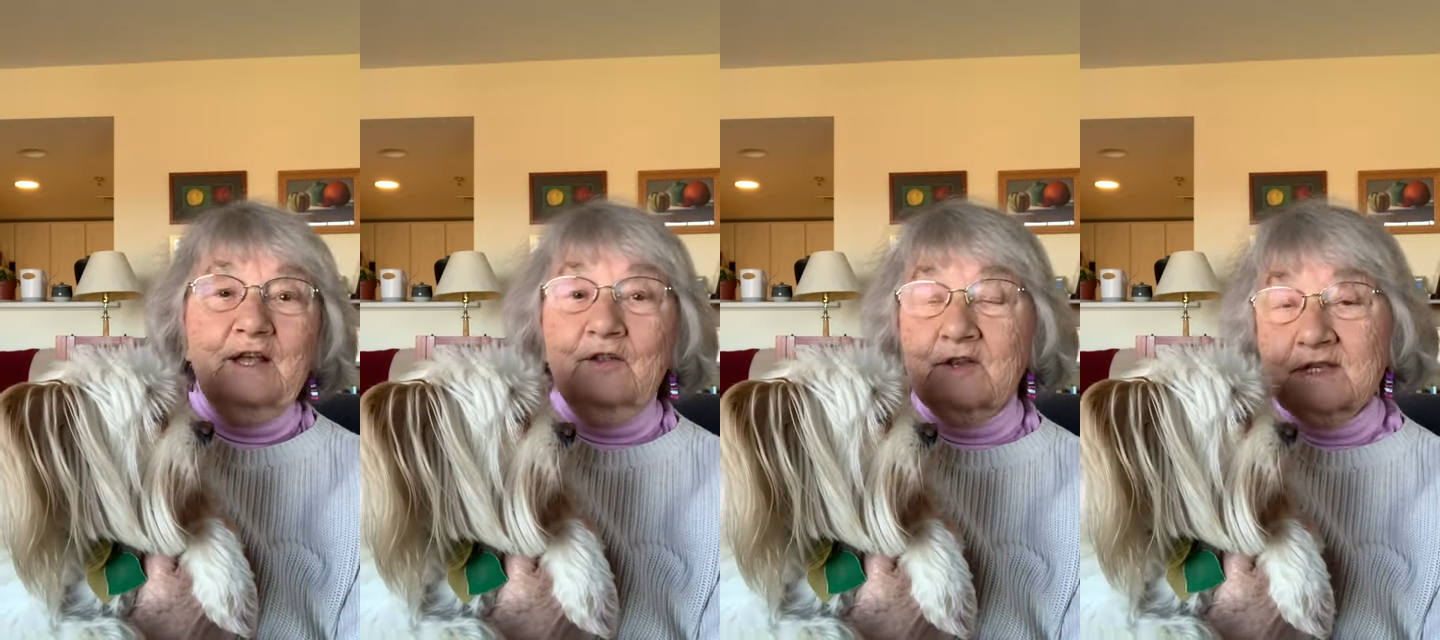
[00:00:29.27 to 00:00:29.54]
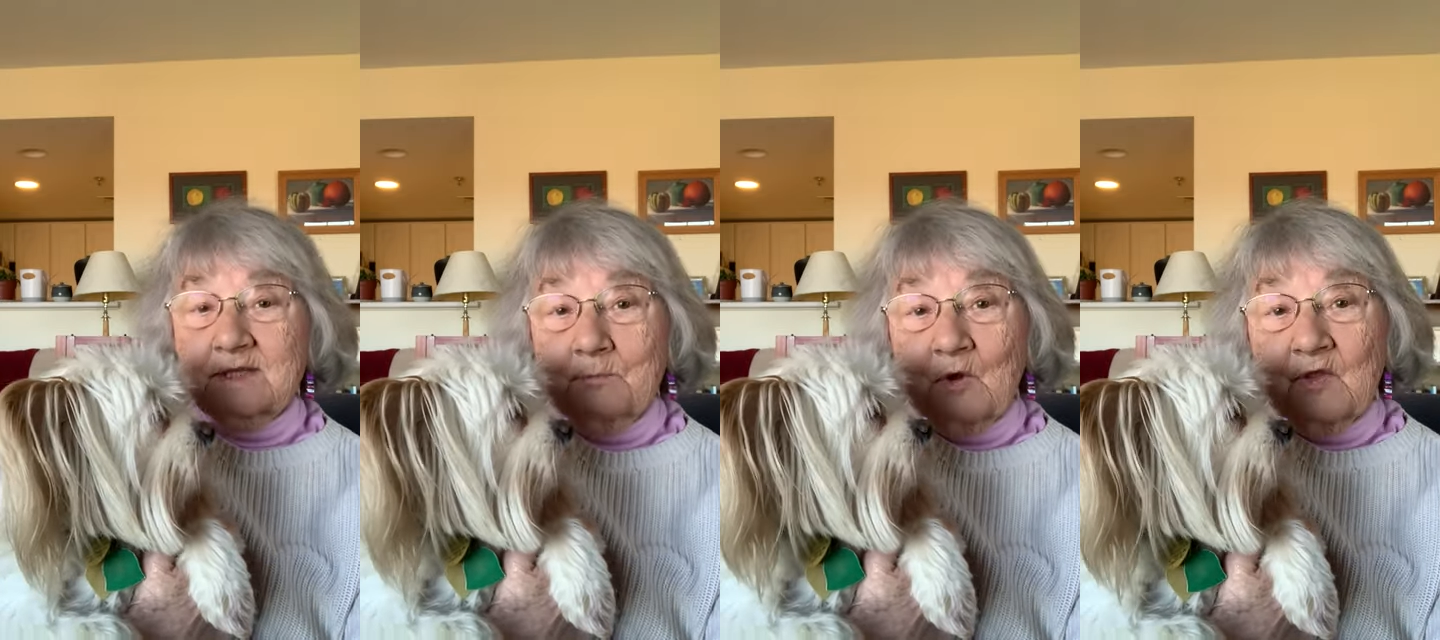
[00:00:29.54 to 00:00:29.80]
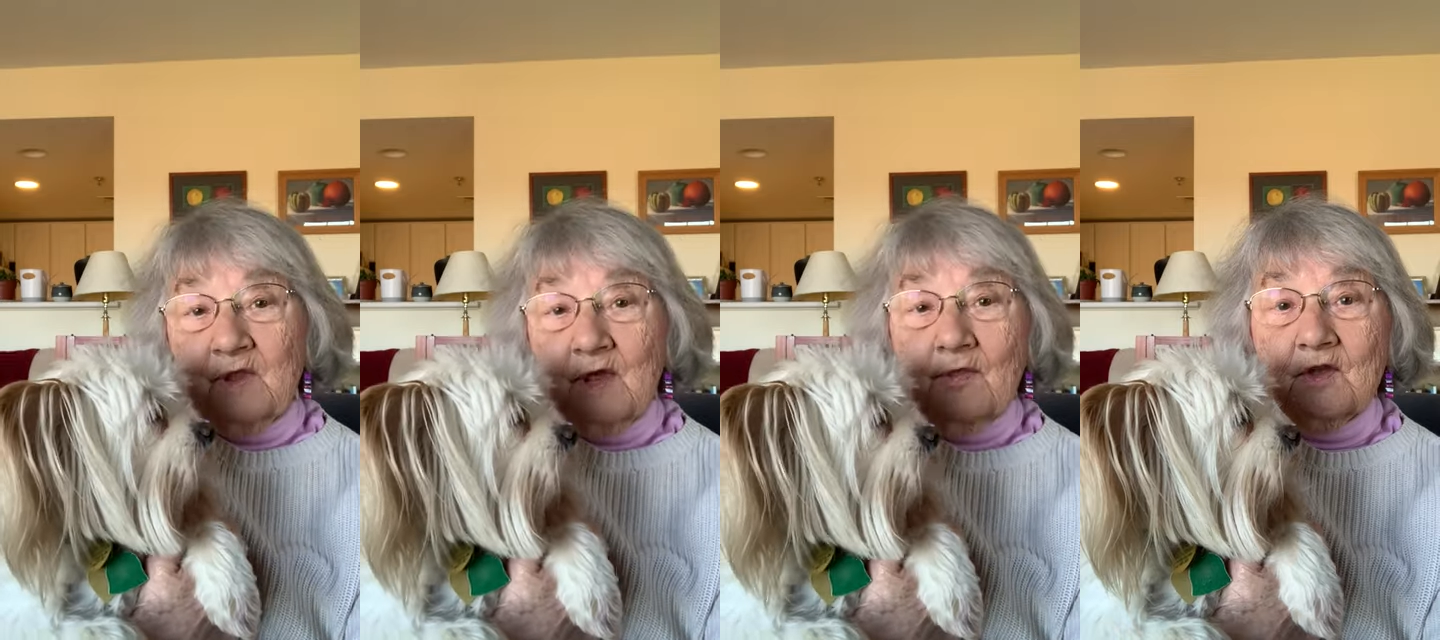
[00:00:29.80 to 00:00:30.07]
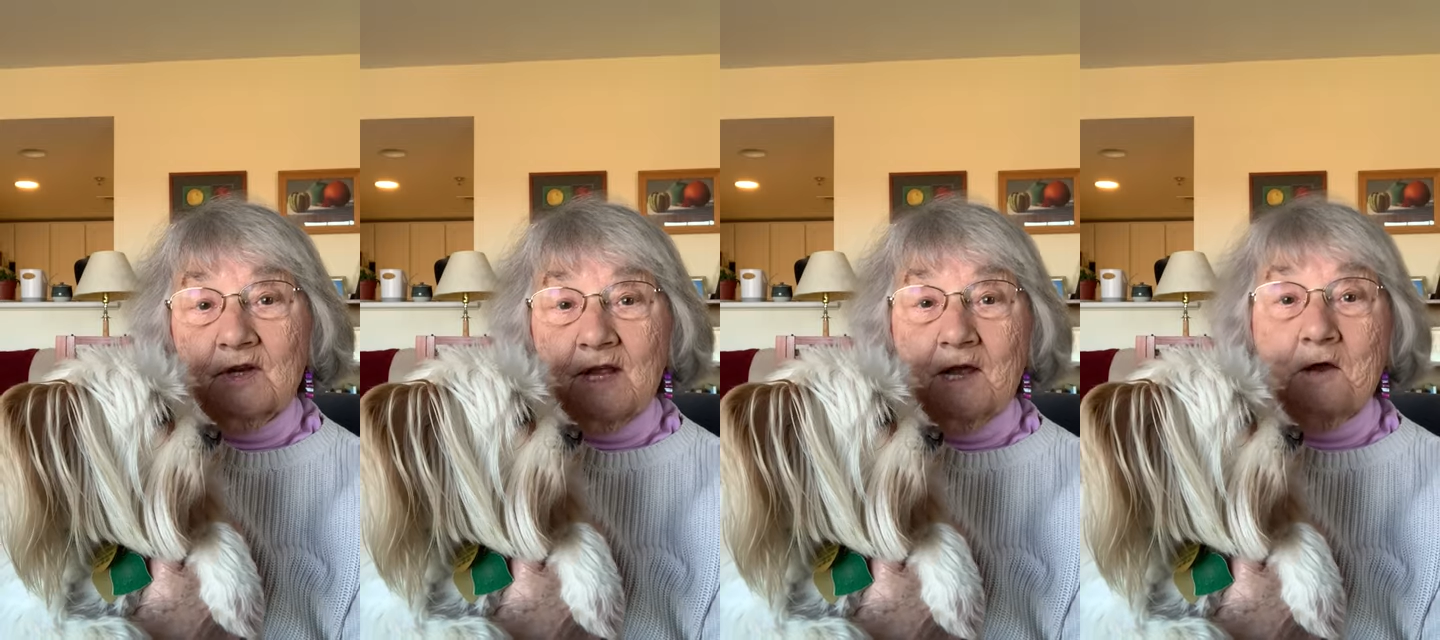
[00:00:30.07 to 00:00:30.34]
telling someone the
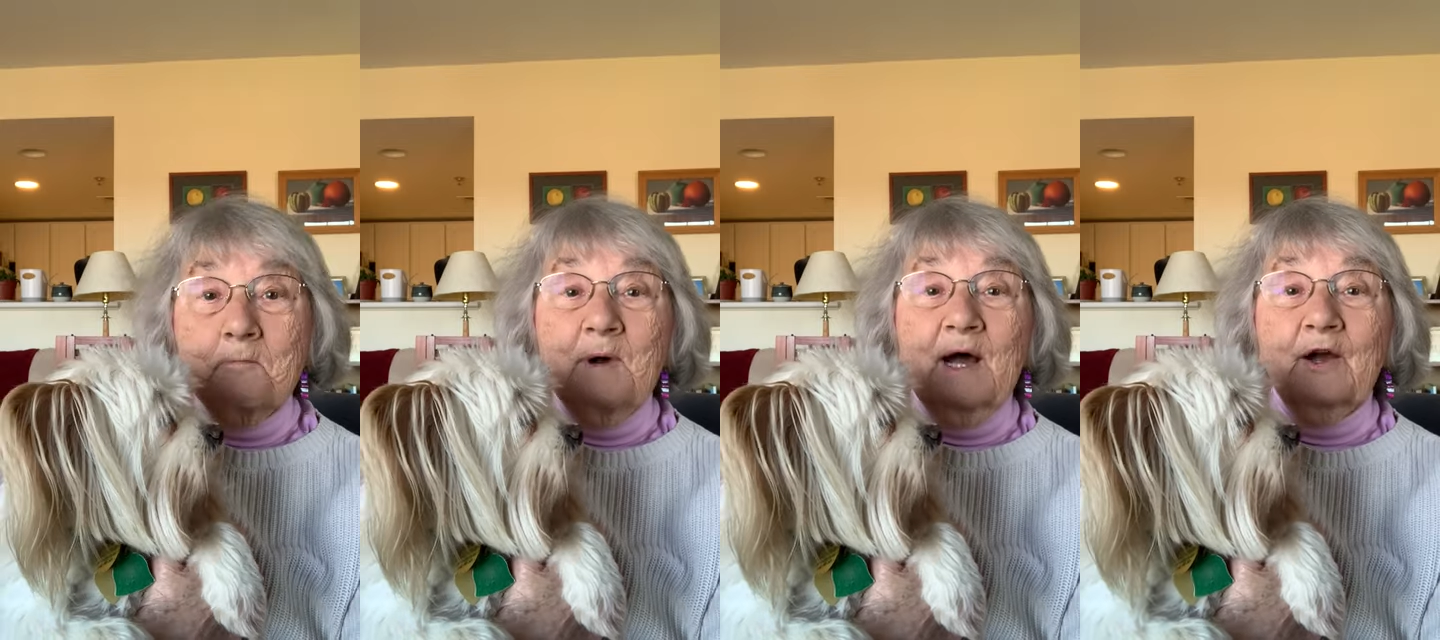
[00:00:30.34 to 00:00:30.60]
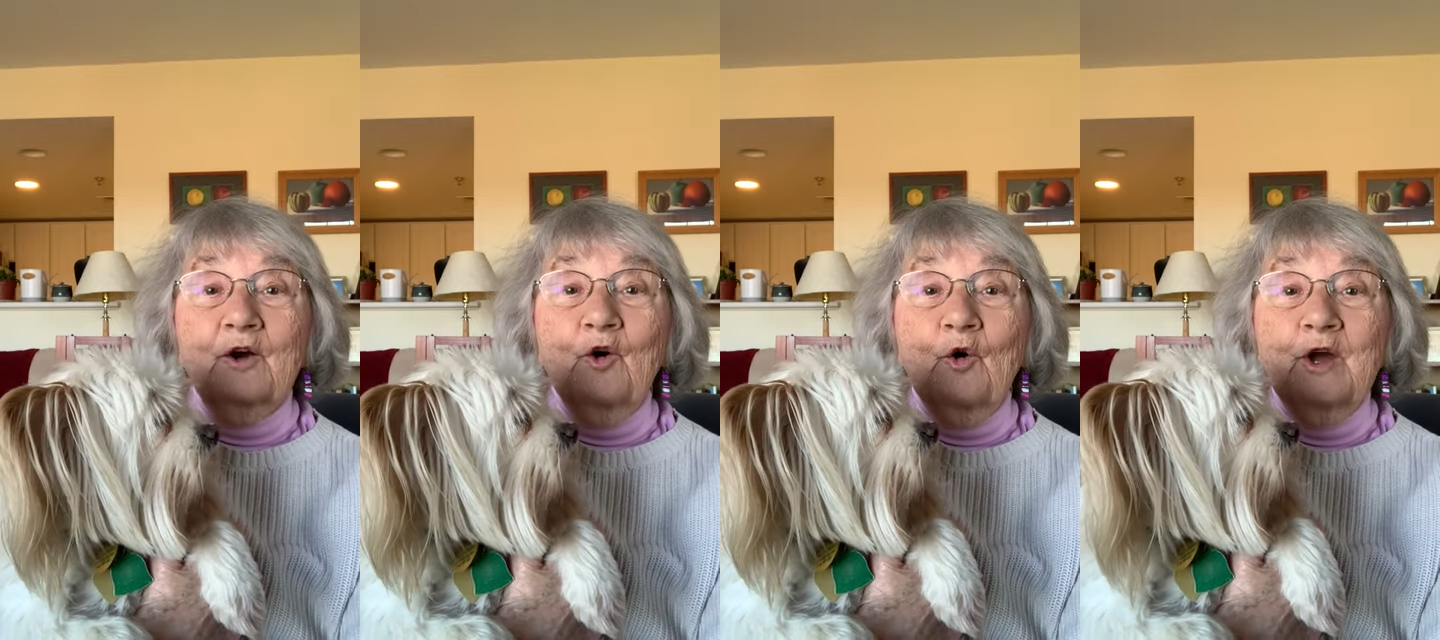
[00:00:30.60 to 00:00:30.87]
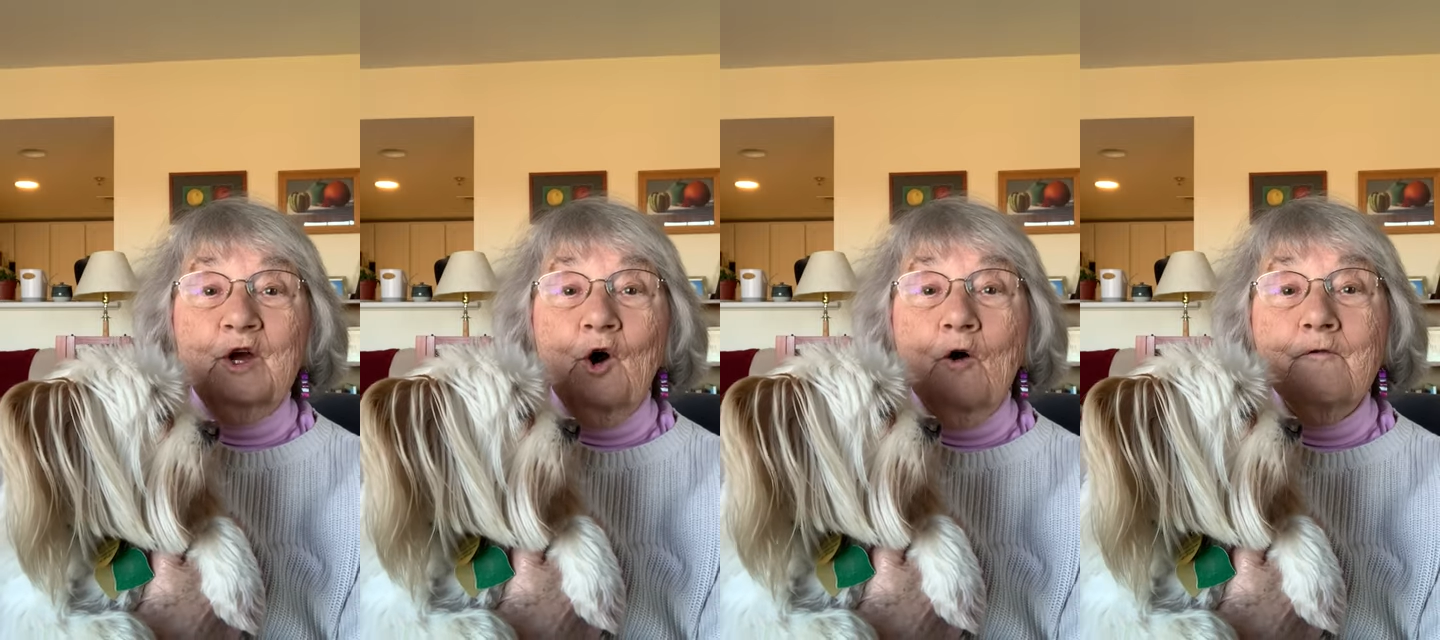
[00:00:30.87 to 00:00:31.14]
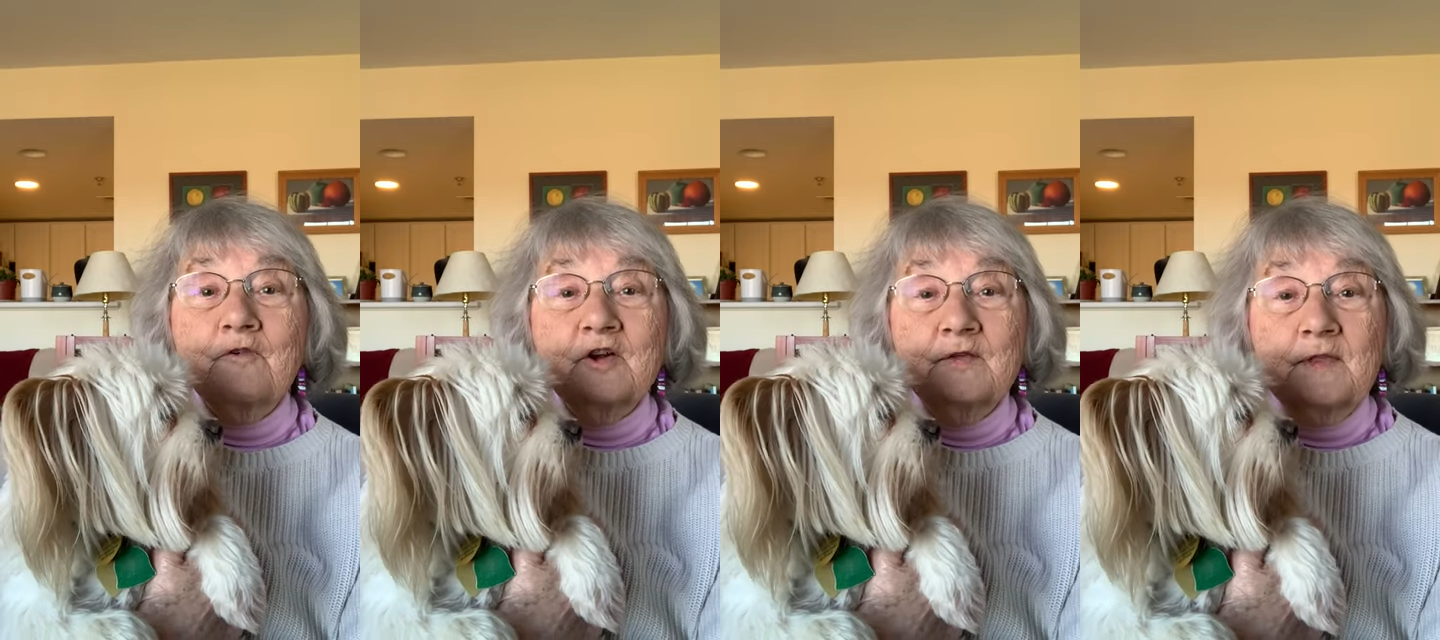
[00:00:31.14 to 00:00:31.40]
other day about going
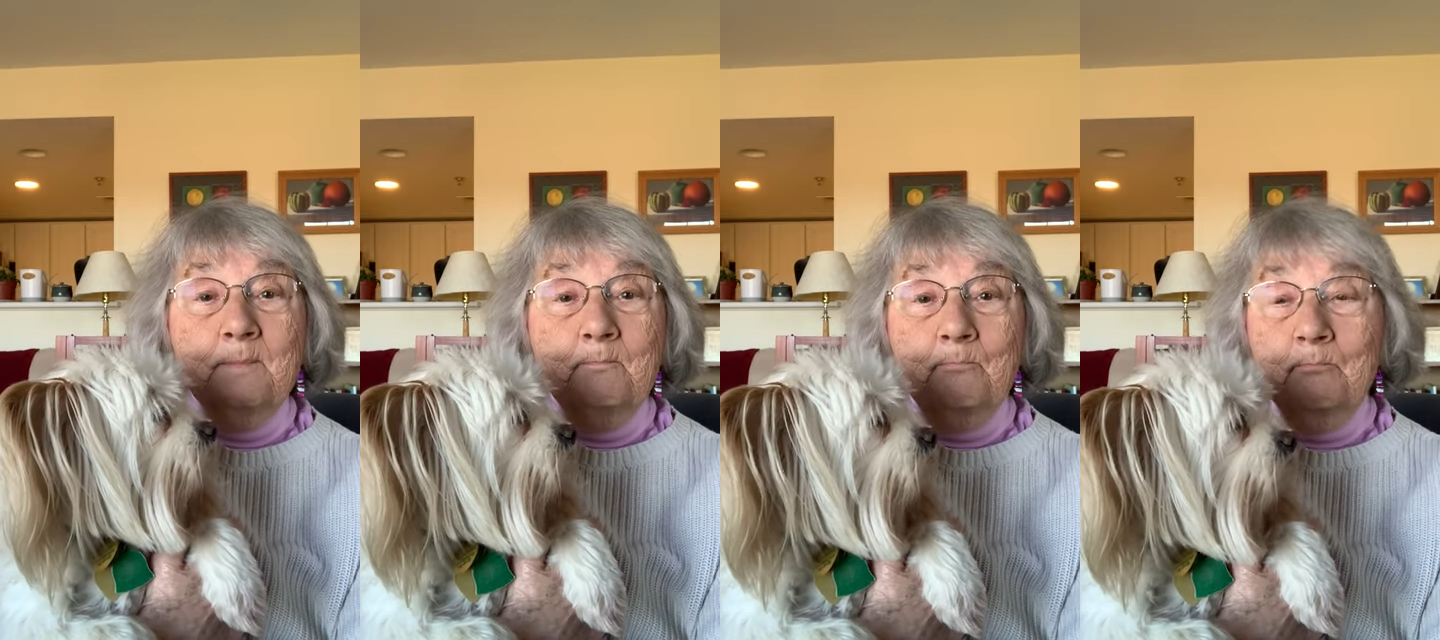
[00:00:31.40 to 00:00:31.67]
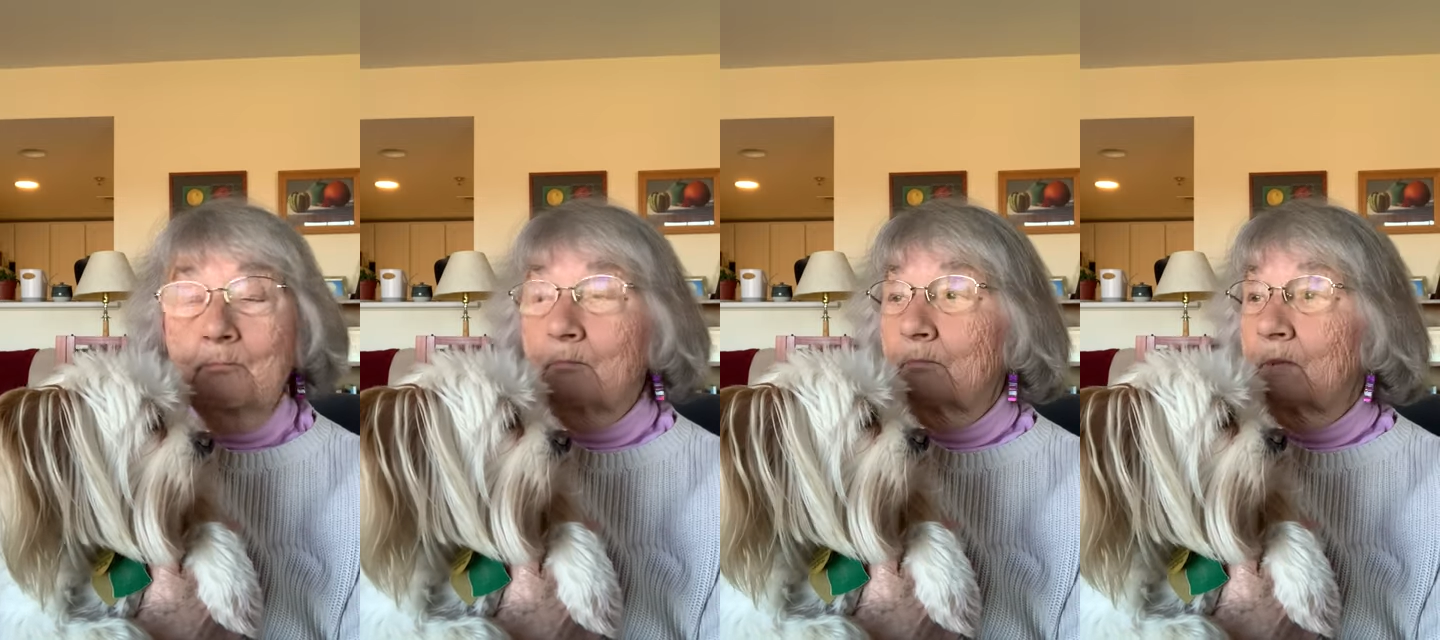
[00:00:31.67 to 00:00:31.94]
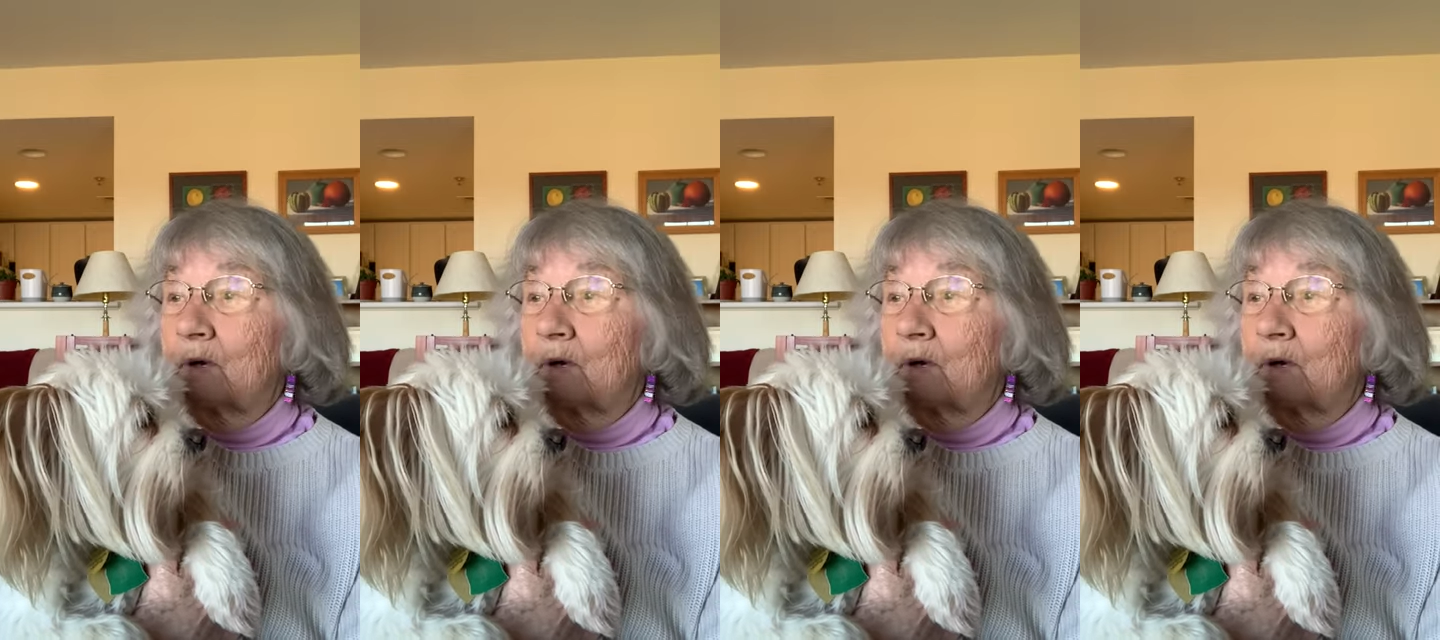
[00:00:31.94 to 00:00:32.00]
over the